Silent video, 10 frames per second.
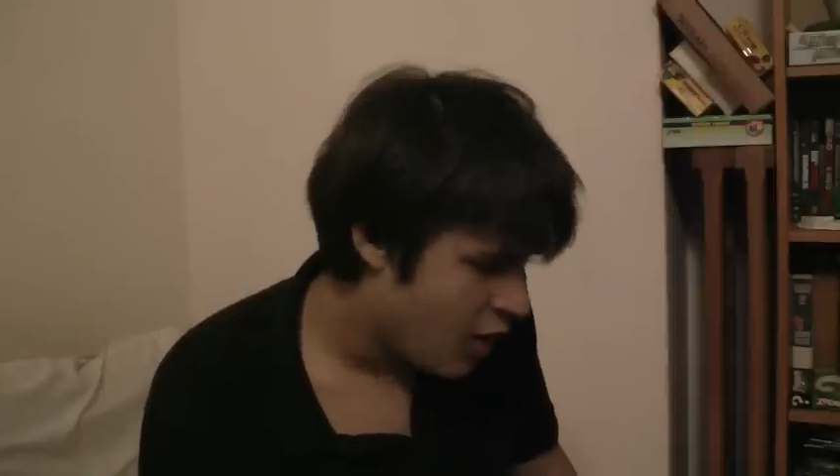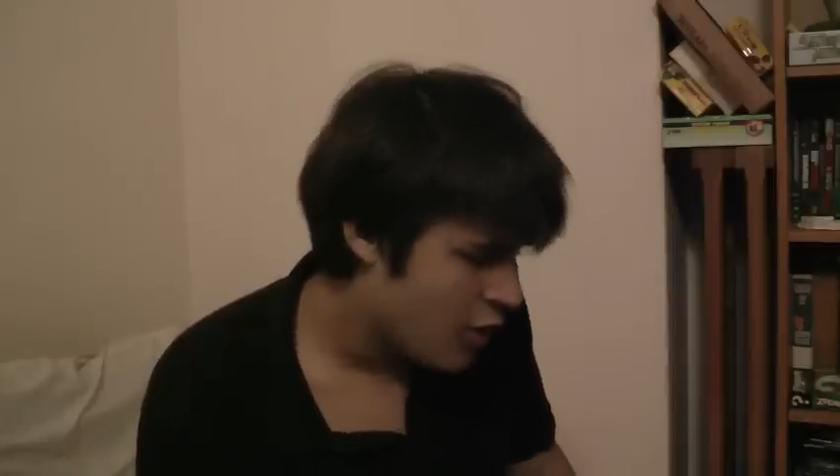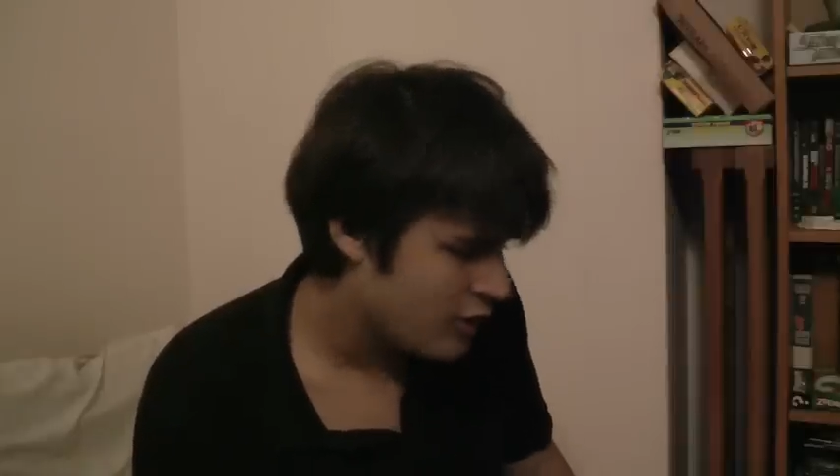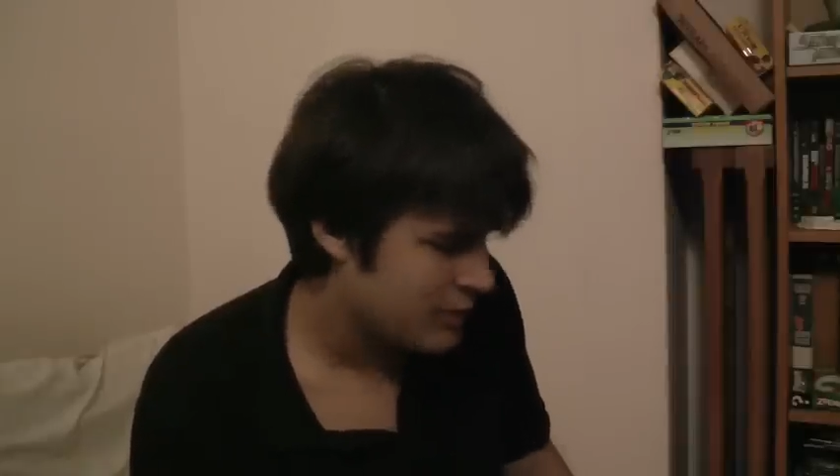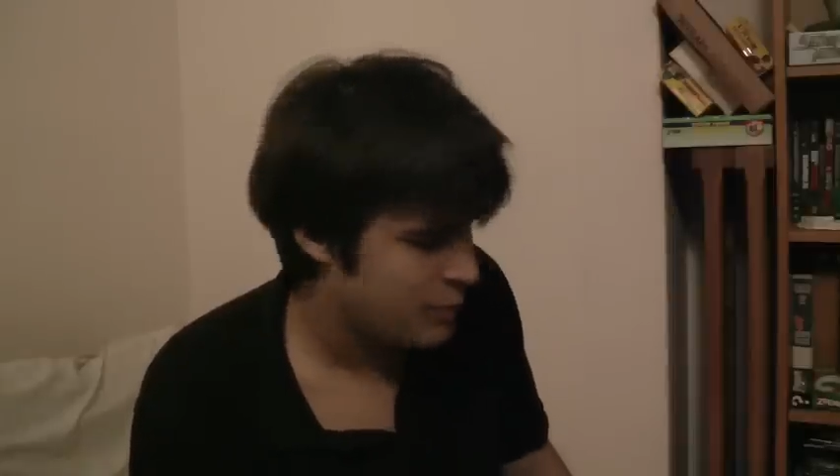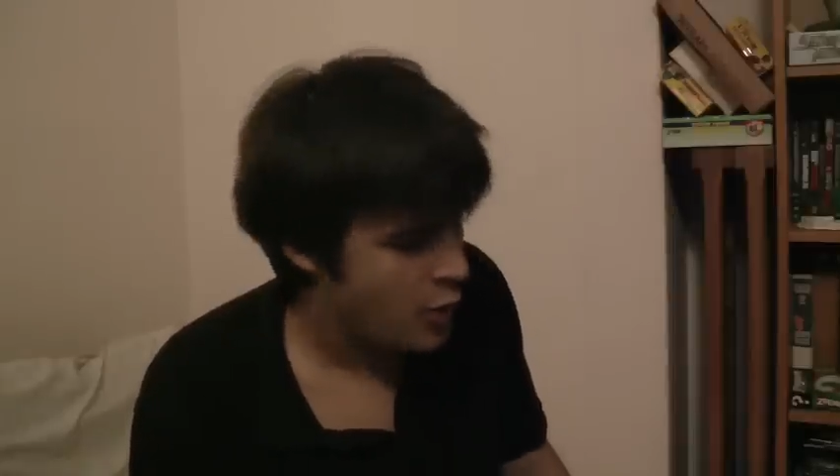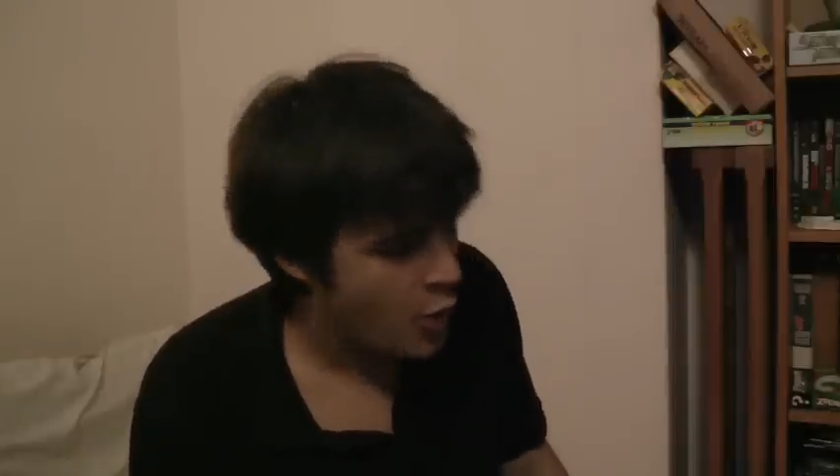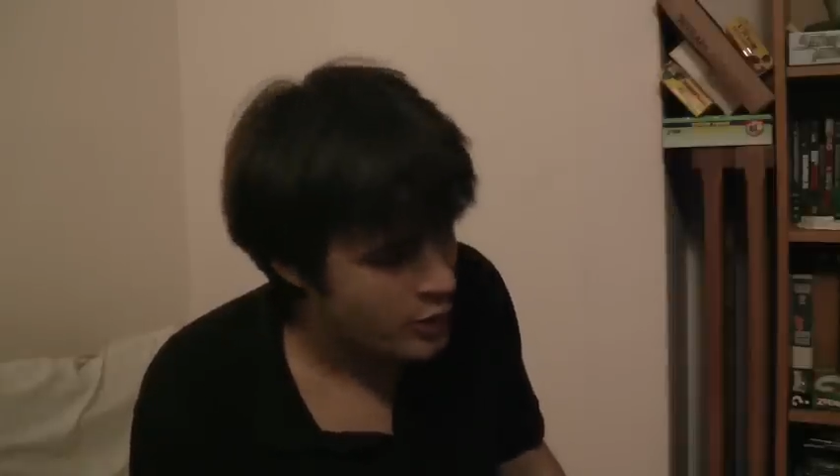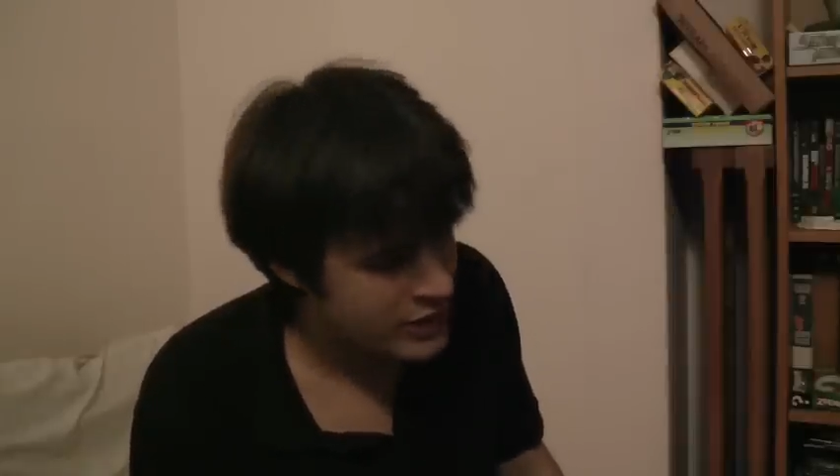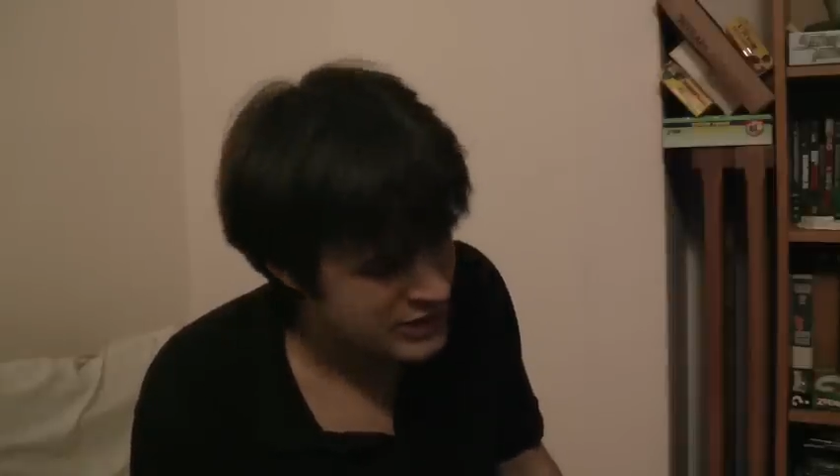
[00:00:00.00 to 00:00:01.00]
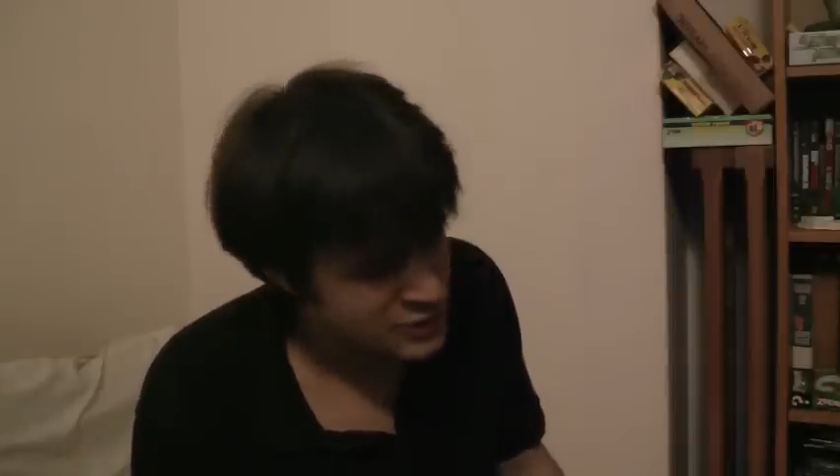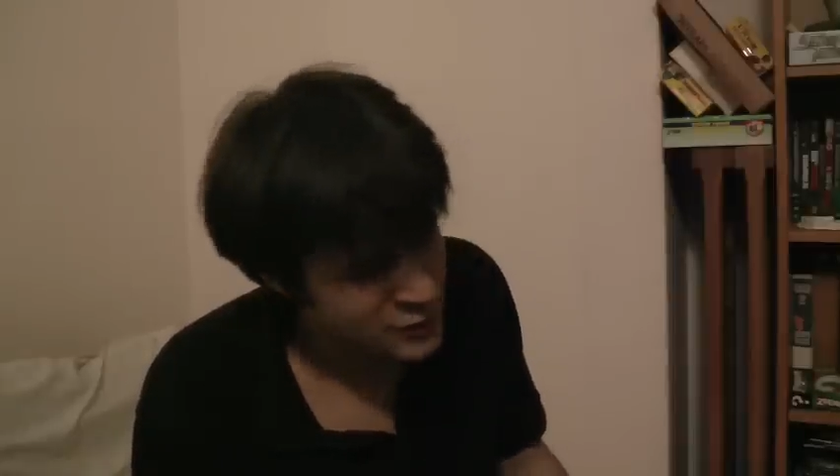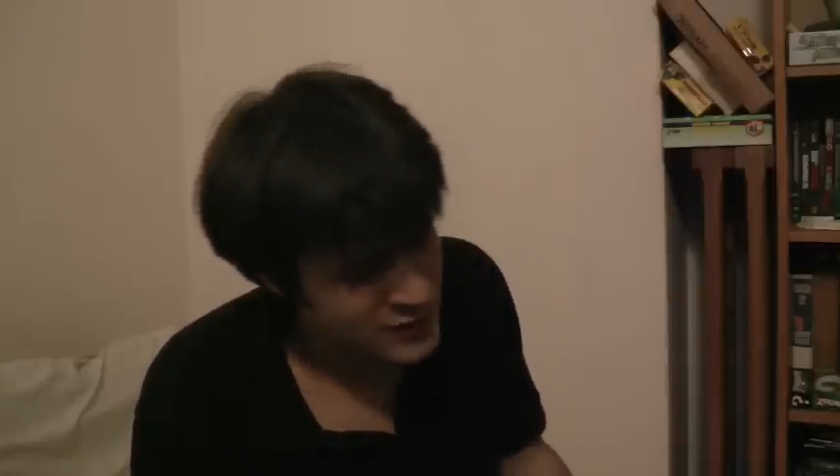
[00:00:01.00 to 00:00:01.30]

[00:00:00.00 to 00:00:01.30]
Oh, Capote, you